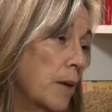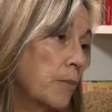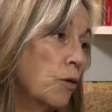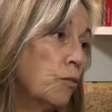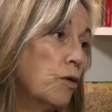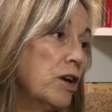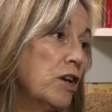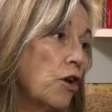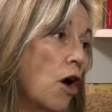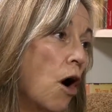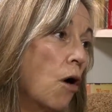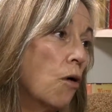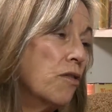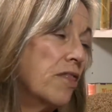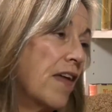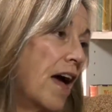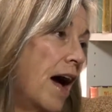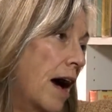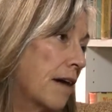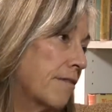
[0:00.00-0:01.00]
I mean, we know
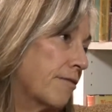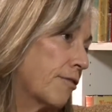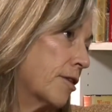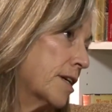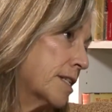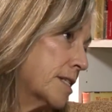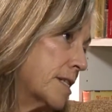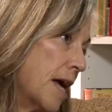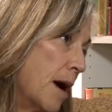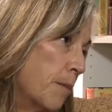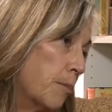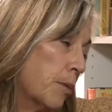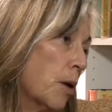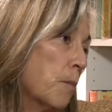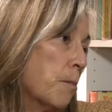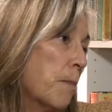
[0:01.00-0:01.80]
that, for example,